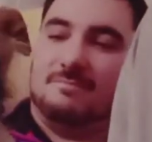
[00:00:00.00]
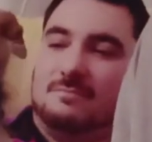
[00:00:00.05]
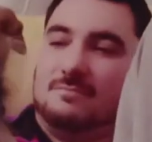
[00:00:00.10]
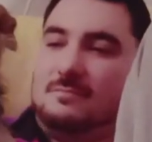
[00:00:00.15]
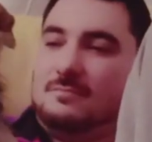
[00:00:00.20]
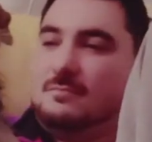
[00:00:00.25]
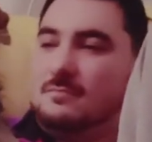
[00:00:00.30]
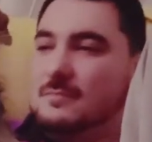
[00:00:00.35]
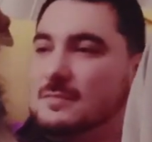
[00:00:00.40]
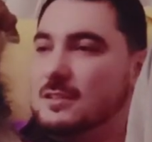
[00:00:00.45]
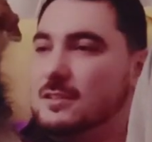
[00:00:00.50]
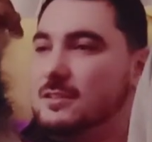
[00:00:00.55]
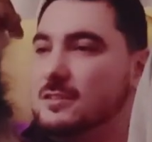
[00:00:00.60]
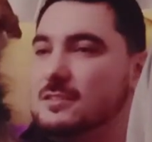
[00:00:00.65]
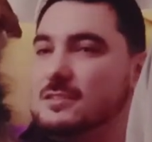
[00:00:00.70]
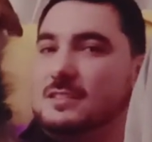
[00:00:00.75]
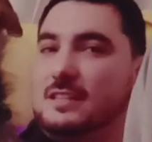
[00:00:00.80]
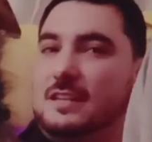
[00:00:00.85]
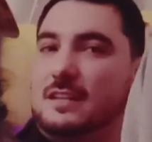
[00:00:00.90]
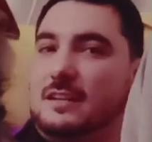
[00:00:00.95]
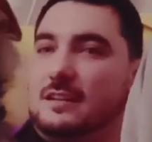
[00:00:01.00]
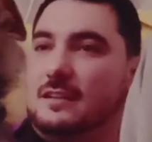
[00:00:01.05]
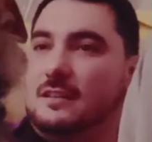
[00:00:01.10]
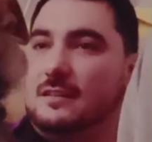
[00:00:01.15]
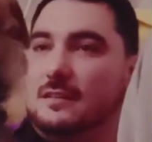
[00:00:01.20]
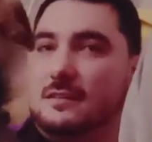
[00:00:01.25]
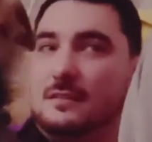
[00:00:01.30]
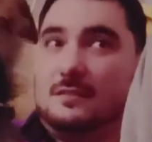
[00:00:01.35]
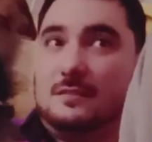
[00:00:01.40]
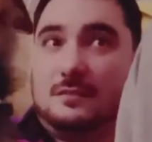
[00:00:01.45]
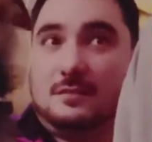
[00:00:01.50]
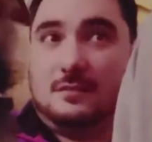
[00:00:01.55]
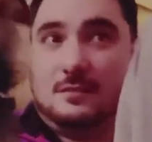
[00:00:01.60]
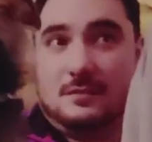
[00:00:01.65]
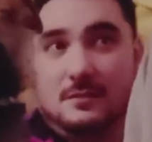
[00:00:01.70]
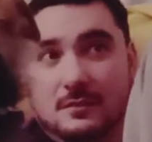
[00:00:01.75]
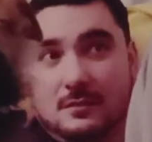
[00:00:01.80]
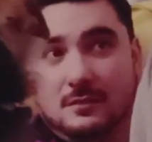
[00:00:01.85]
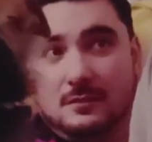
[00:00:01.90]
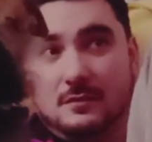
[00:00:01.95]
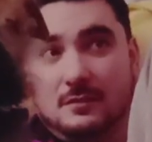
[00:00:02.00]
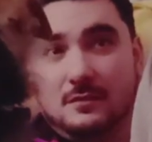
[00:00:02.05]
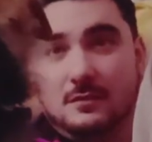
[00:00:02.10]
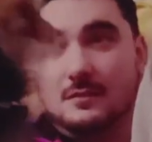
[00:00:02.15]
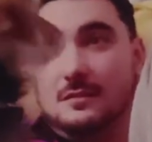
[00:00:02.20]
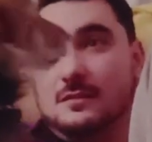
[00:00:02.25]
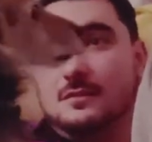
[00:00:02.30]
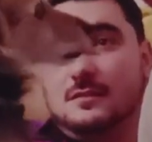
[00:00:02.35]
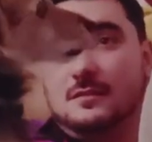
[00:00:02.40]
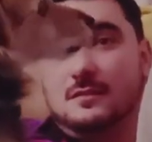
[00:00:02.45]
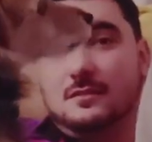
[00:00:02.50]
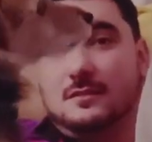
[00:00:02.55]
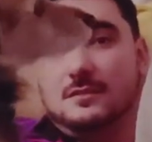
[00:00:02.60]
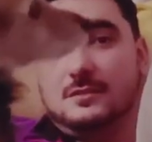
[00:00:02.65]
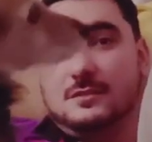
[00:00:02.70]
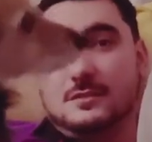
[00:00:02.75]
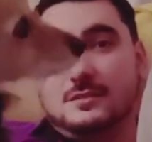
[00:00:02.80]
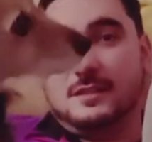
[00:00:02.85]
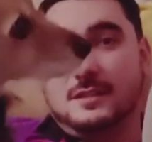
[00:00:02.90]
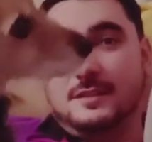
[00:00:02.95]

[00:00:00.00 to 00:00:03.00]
Look who's here. Don't forget the kitten I'm getting you for Christmas.